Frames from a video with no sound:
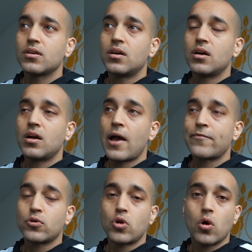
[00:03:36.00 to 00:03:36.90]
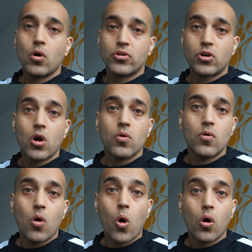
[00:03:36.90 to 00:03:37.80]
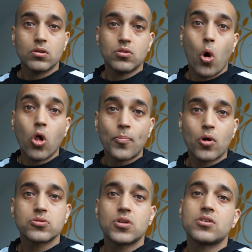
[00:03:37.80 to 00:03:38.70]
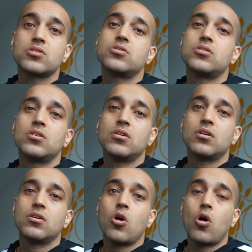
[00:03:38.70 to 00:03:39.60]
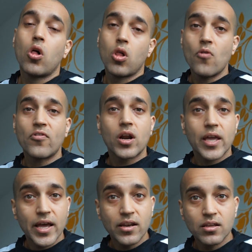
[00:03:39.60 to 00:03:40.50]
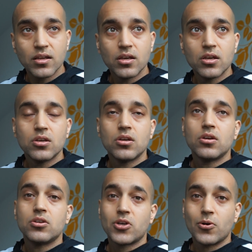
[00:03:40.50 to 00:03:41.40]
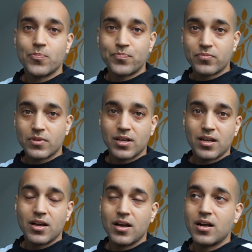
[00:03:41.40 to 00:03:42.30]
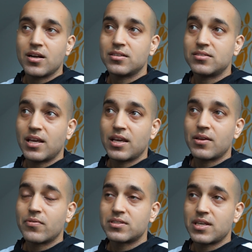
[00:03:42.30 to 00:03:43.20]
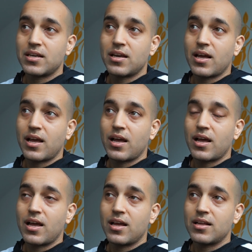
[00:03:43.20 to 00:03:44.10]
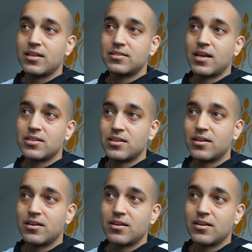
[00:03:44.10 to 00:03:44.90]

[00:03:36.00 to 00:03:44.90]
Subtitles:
have to undergo the whole process all over again. So they then